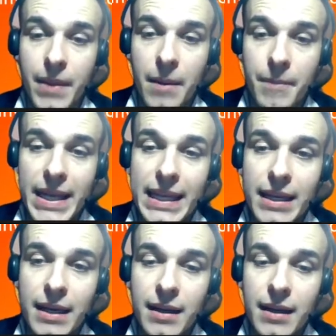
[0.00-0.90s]
Pay
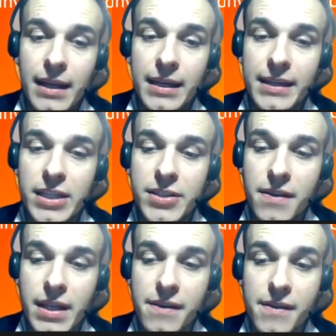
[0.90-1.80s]
an
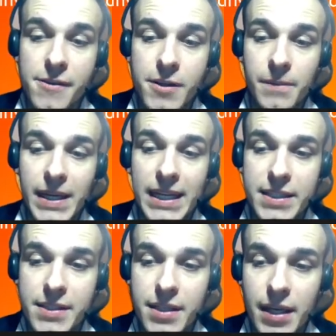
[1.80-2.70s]
attention that some
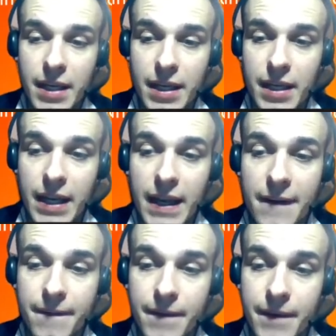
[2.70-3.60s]
assets
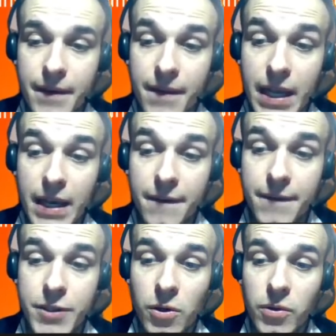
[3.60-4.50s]
they have
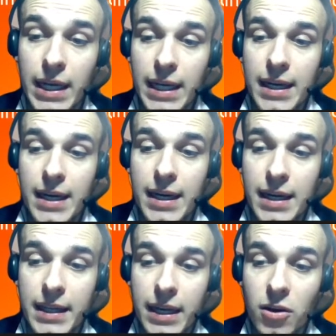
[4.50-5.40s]
shown
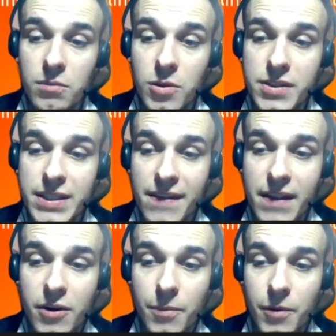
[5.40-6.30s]
like almost
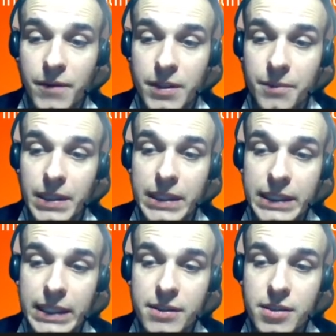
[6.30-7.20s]
zero
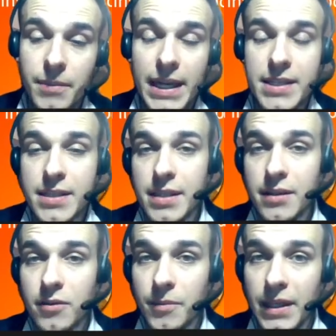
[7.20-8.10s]
profitability. In some cases
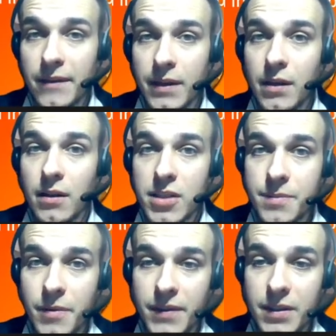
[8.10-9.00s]
it could be even a
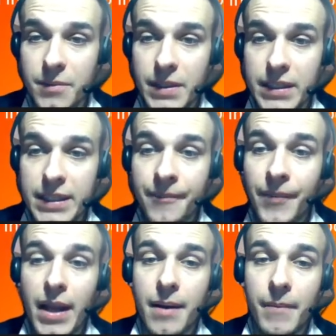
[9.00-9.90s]
loss profitability,
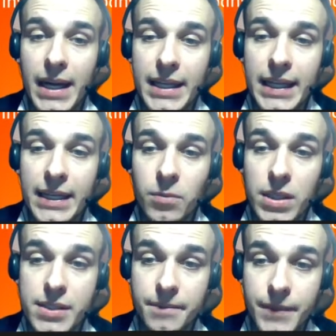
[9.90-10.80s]
but it was